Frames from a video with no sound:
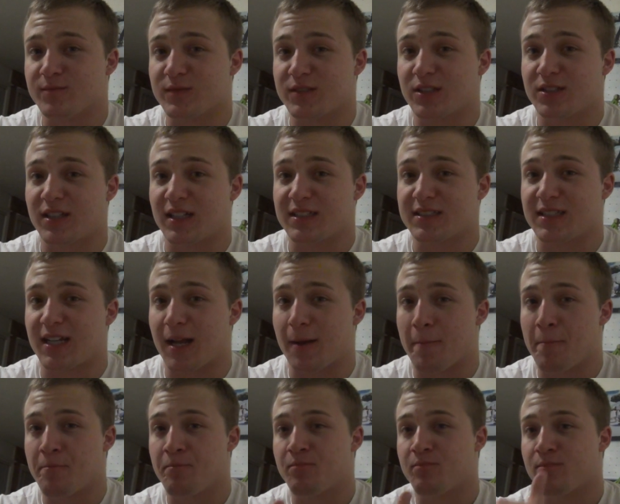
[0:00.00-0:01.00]
Until next
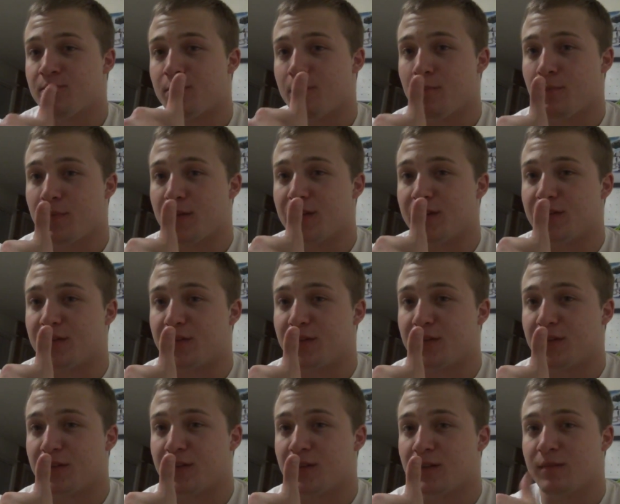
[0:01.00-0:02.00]
time,
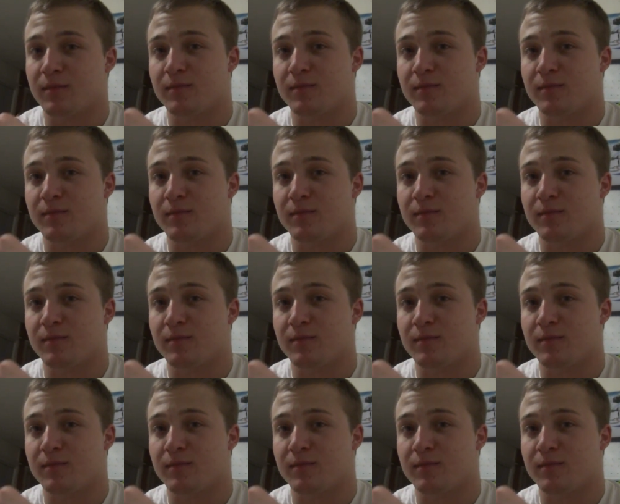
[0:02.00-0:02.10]
peace.